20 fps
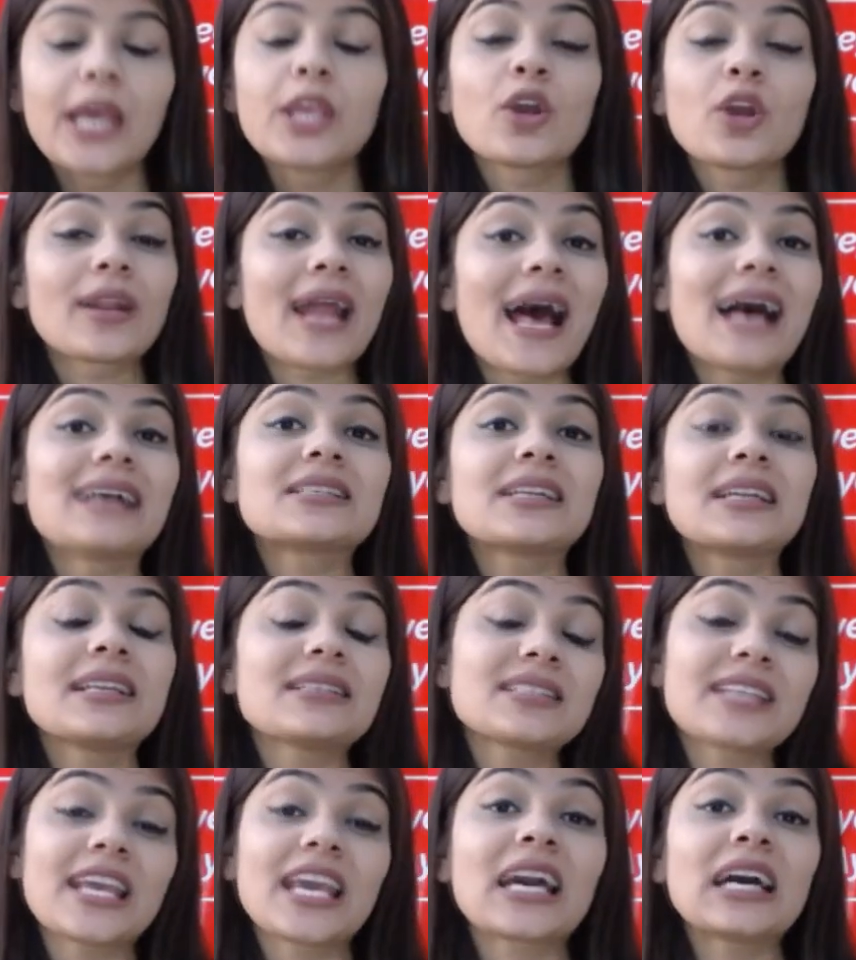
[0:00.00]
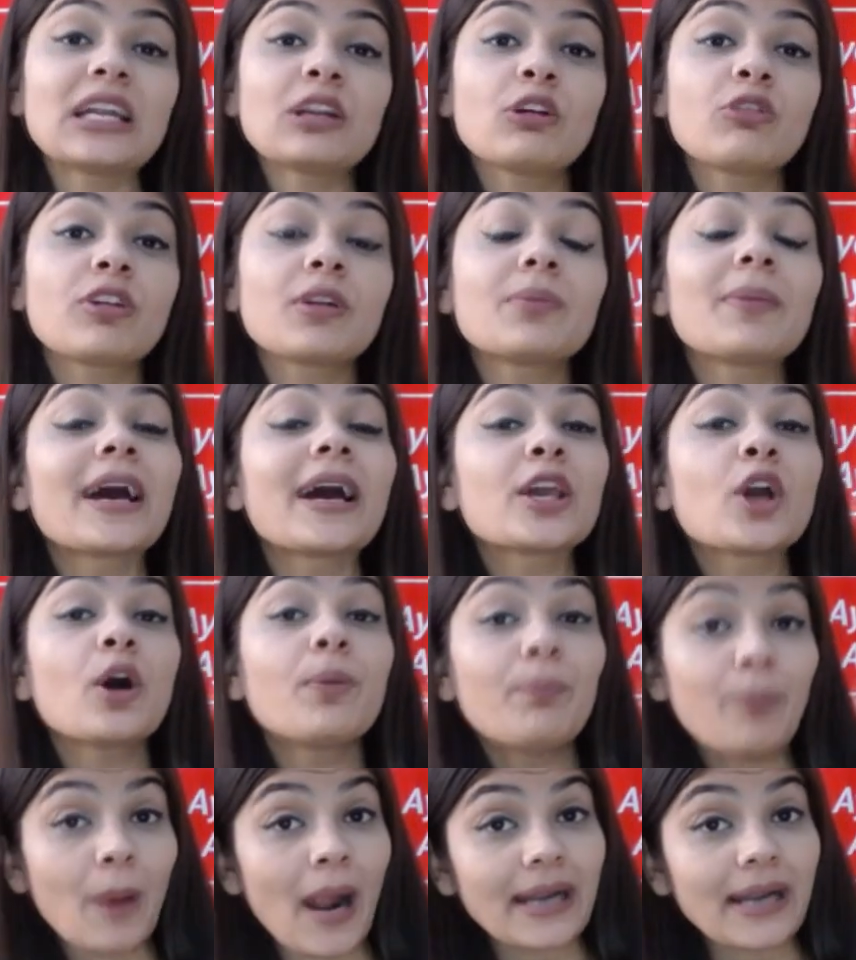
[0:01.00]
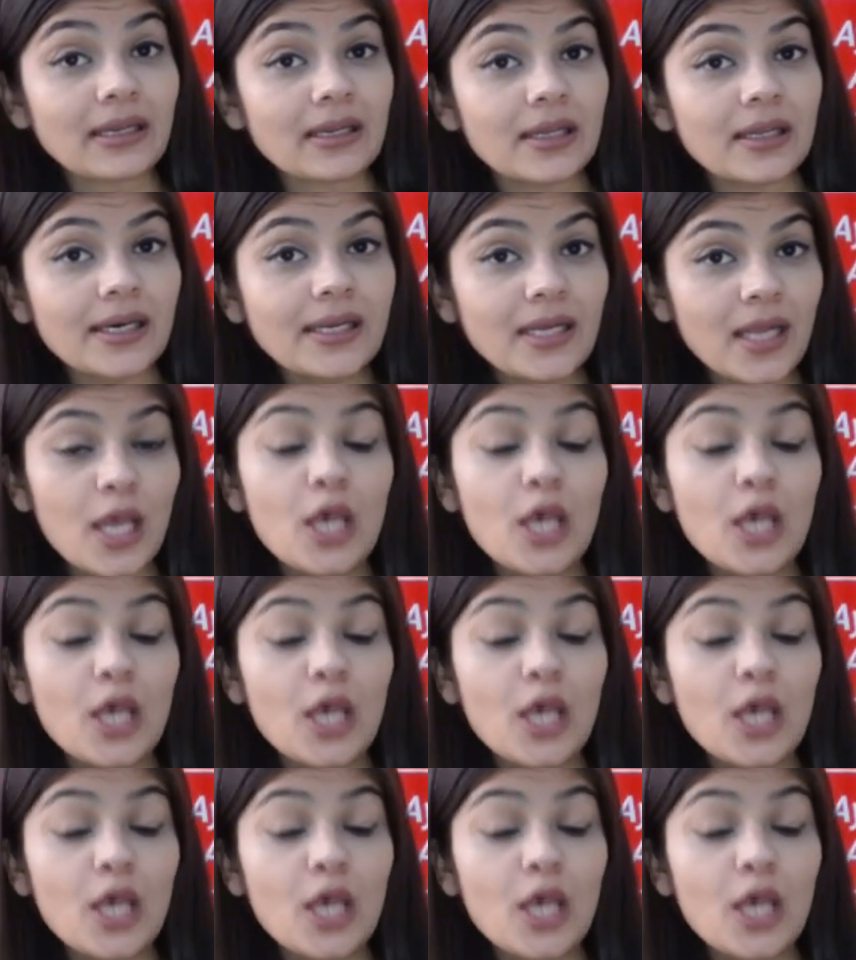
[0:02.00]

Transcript: Your asset is taken over by your partner.